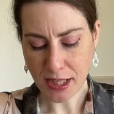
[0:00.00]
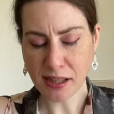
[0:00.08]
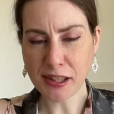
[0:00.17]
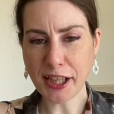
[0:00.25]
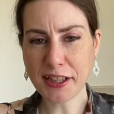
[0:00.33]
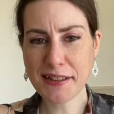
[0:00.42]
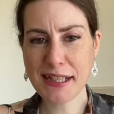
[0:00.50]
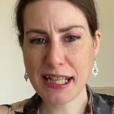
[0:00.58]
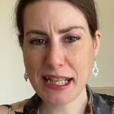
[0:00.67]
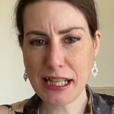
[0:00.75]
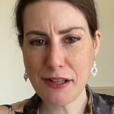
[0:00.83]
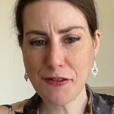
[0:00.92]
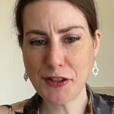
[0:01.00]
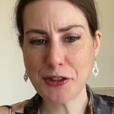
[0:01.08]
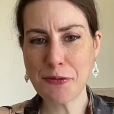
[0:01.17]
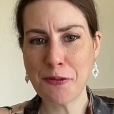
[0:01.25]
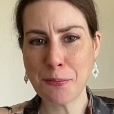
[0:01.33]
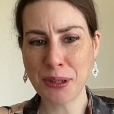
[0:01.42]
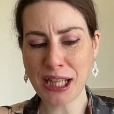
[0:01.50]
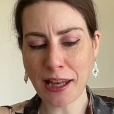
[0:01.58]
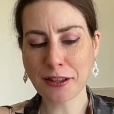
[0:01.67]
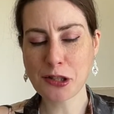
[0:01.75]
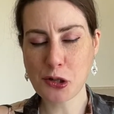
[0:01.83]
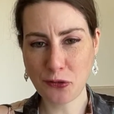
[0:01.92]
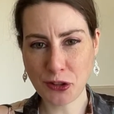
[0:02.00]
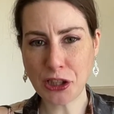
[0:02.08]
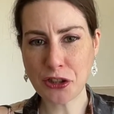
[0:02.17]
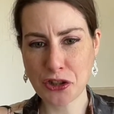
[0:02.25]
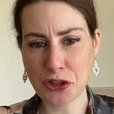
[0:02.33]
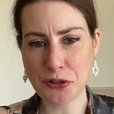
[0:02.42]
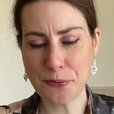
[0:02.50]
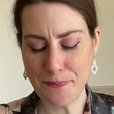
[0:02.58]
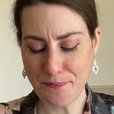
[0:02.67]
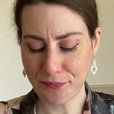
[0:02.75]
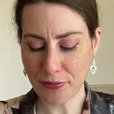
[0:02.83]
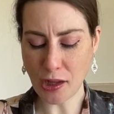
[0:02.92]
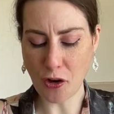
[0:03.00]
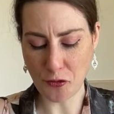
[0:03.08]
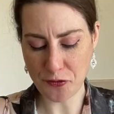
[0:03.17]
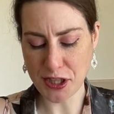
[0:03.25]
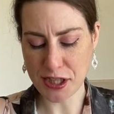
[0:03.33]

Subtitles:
Like an even blander version of the